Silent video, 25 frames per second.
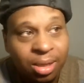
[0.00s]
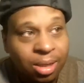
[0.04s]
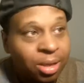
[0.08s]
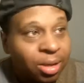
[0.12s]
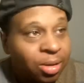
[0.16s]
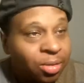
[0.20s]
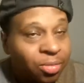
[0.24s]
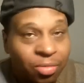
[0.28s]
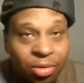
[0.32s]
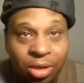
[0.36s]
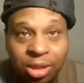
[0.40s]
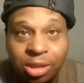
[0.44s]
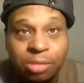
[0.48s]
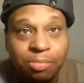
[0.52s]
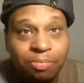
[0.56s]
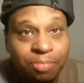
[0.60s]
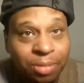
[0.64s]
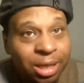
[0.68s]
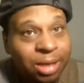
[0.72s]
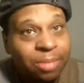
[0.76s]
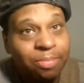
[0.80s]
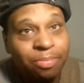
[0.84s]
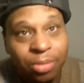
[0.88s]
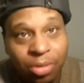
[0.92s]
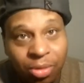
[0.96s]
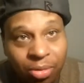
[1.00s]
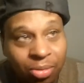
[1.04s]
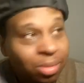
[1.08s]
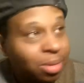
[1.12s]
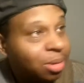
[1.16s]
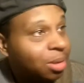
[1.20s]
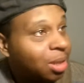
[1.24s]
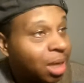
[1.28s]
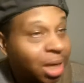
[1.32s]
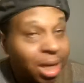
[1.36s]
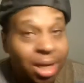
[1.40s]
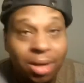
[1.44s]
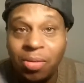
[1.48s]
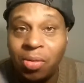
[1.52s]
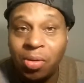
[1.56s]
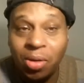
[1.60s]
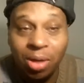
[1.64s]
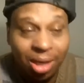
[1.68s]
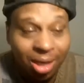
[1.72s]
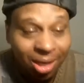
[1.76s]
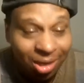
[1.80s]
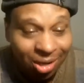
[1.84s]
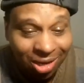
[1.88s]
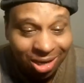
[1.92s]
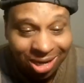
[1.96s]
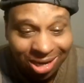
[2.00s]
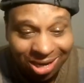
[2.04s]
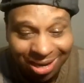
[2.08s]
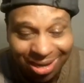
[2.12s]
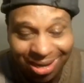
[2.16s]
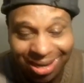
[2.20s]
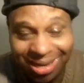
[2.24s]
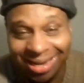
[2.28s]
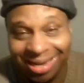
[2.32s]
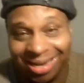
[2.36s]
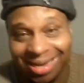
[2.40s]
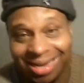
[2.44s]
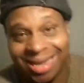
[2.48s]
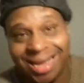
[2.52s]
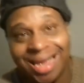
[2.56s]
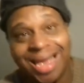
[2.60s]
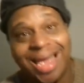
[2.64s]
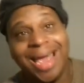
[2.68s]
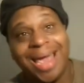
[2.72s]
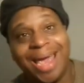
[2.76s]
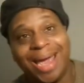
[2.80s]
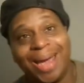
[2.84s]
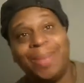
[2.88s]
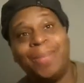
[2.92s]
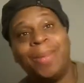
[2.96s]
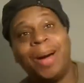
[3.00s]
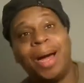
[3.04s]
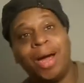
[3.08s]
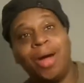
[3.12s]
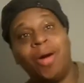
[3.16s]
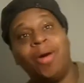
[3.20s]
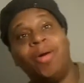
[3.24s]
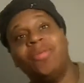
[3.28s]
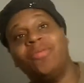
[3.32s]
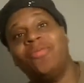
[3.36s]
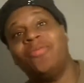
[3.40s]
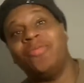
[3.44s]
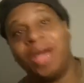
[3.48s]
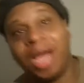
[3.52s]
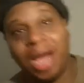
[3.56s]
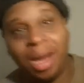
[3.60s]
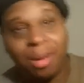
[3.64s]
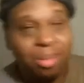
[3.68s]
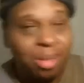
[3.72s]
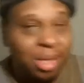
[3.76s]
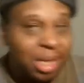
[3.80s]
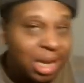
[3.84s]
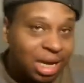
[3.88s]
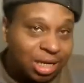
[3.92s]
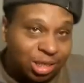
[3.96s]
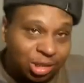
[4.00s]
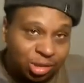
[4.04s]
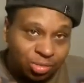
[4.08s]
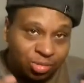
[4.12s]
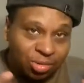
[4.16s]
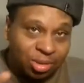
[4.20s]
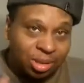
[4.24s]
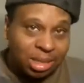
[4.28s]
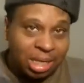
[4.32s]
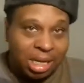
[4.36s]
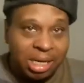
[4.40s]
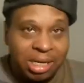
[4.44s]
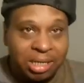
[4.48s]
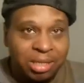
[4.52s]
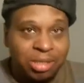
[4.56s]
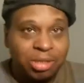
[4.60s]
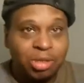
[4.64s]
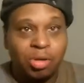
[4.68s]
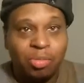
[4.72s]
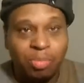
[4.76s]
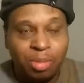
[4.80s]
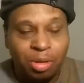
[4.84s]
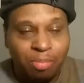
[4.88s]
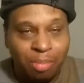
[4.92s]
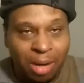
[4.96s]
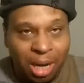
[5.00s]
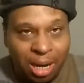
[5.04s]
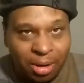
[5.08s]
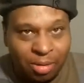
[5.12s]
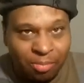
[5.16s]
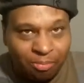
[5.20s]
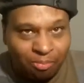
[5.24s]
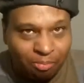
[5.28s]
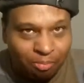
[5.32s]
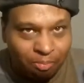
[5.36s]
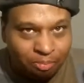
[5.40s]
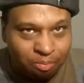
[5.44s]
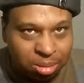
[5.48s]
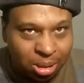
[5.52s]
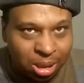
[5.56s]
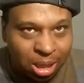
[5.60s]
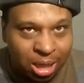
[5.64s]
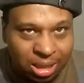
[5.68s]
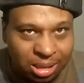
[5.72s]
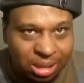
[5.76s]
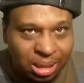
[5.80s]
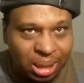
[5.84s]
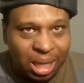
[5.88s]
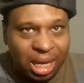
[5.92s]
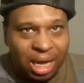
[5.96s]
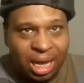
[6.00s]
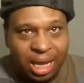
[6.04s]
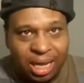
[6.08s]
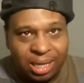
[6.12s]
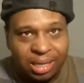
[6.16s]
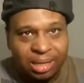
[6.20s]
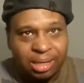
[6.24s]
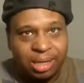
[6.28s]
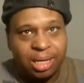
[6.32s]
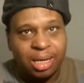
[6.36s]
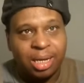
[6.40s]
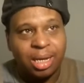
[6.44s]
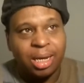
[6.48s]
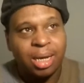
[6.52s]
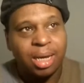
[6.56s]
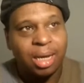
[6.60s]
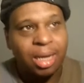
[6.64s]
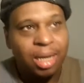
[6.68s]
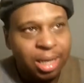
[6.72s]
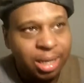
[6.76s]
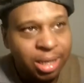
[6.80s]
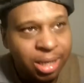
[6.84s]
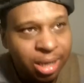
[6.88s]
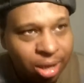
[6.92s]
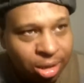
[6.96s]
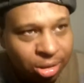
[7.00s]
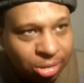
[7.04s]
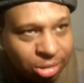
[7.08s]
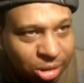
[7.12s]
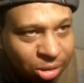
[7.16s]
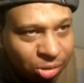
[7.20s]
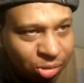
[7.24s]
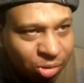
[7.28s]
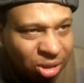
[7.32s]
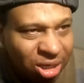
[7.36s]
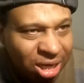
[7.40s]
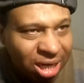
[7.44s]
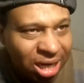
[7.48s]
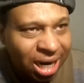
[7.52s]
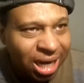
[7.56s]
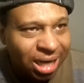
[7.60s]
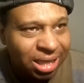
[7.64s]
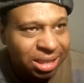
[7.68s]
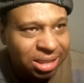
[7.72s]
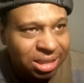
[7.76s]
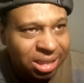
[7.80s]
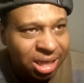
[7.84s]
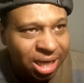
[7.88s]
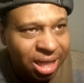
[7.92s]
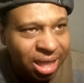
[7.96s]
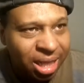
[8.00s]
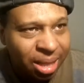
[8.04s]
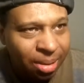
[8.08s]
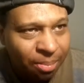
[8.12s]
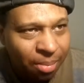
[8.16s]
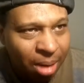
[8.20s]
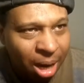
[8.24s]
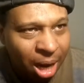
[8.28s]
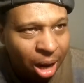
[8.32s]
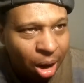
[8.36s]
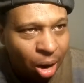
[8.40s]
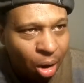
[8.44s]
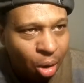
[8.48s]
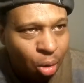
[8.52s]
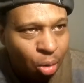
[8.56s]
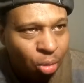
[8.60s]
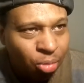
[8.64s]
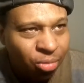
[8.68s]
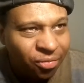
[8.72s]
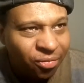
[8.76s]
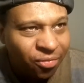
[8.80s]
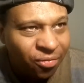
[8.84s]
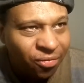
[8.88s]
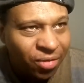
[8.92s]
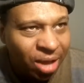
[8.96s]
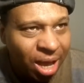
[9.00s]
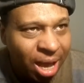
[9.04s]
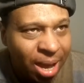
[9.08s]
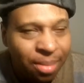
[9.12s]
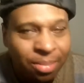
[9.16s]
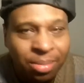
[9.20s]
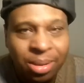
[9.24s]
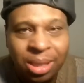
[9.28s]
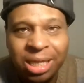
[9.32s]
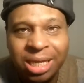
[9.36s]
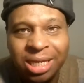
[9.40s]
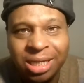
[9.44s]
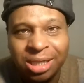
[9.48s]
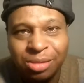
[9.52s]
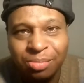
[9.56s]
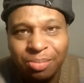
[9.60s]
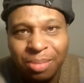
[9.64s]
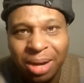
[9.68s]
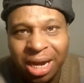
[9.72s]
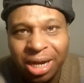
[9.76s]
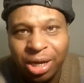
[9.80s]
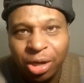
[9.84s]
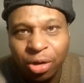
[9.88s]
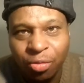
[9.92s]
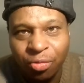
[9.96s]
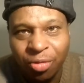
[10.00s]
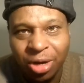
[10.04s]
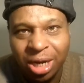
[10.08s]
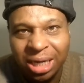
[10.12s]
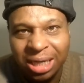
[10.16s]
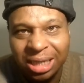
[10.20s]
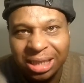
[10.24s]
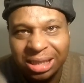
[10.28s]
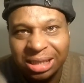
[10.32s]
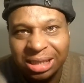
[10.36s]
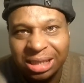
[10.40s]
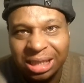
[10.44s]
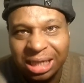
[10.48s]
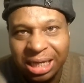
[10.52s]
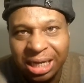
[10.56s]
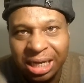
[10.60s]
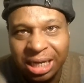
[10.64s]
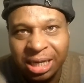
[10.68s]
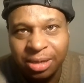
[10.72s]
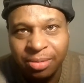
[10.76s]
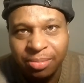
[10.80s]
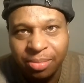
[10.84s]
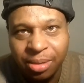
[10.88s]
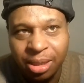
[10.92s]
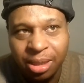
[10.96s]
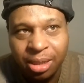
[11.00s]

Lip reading: was people in in my own family that's related to me by bloodline. So could I say that my own family is my greatest enemy?